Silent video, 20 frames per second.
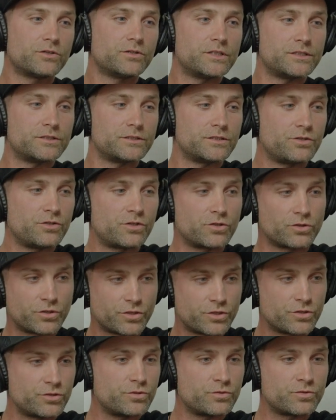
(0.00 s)
and you can learn
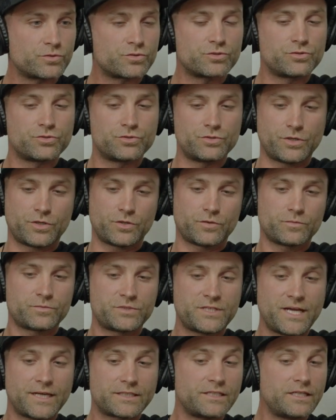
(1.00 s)
a new
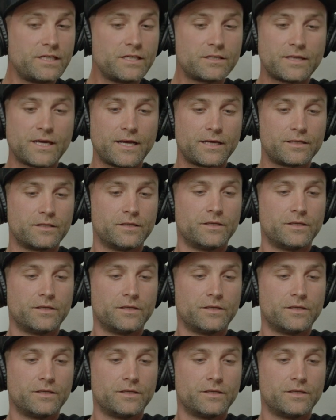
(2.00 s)
technique that